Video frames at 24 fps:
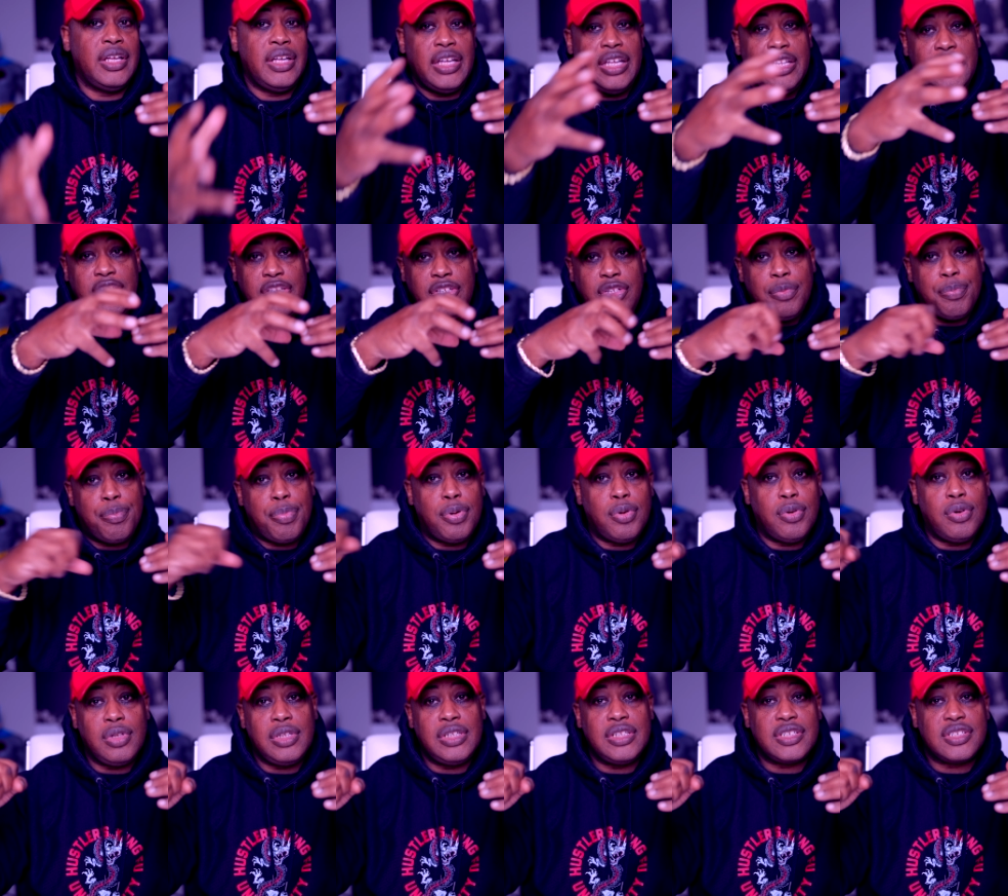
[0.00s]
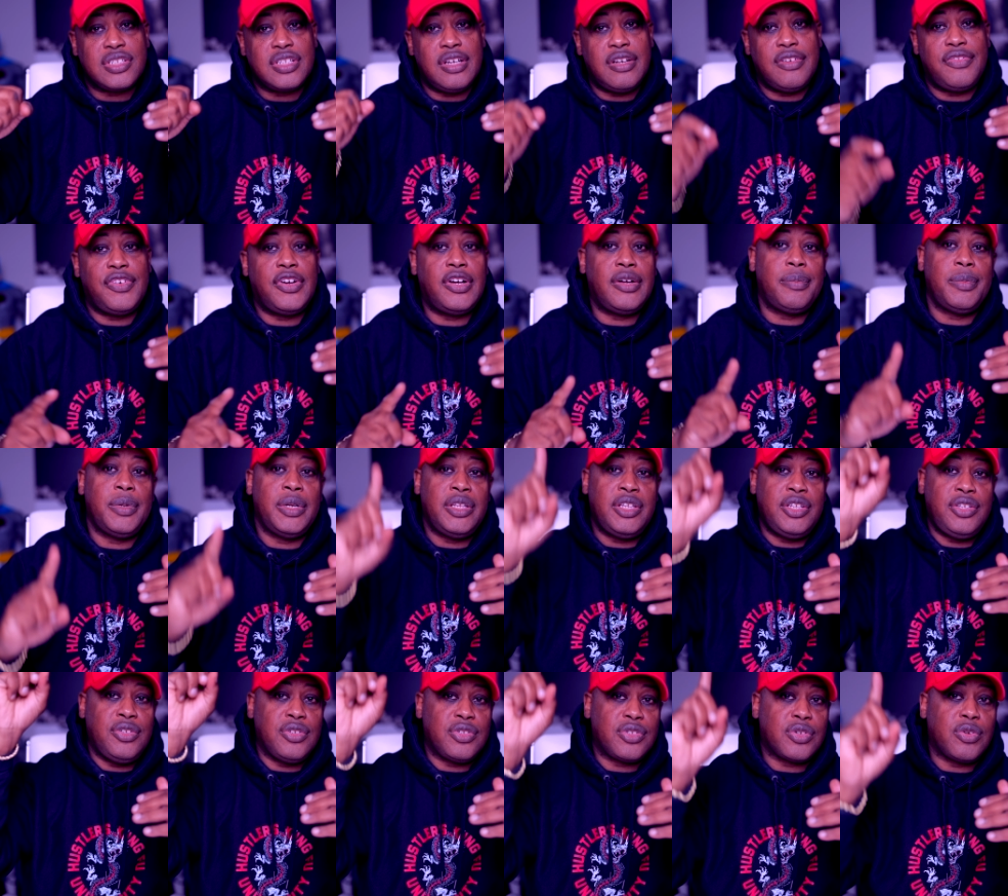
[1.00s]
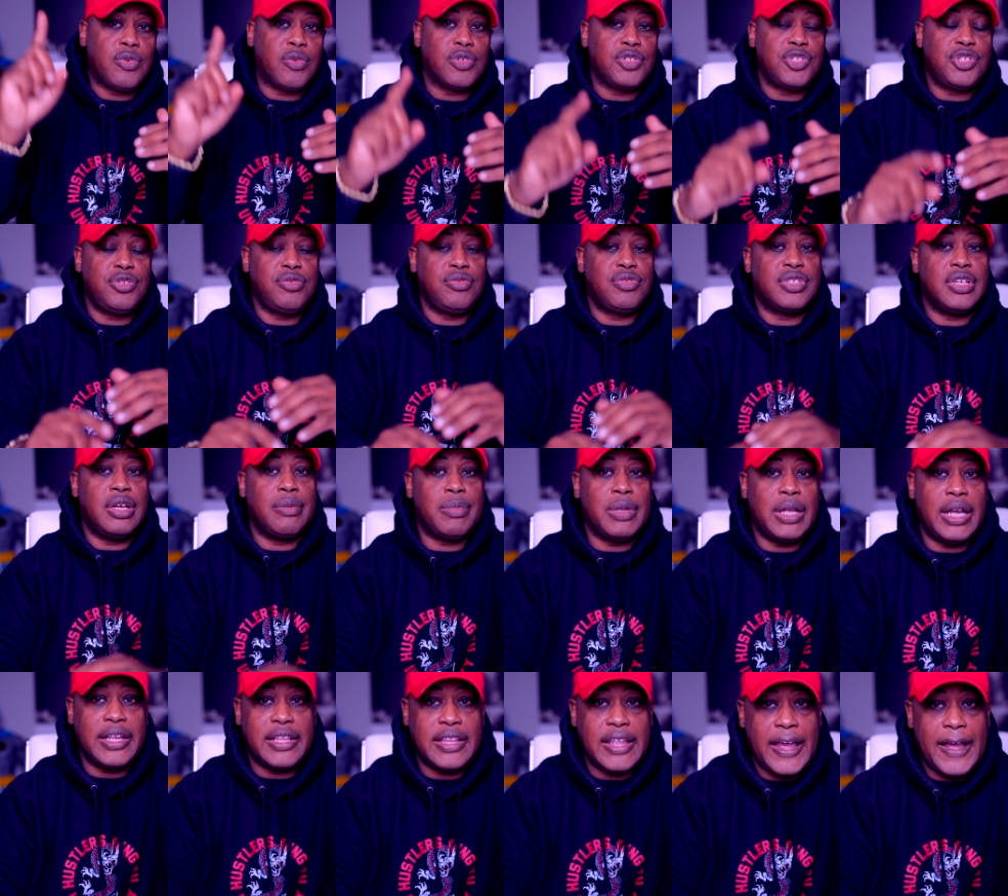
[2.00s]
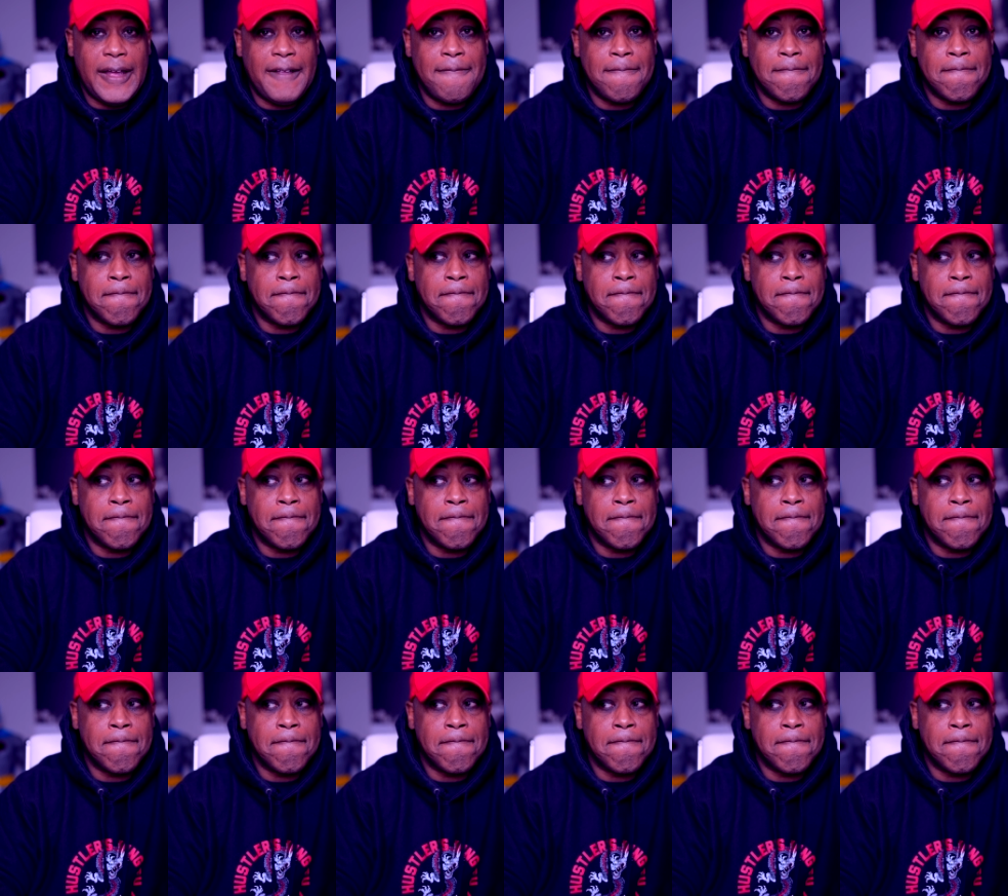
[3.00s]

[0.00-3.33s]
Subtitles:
And then you pull this stuff up and then your score shoots up like that.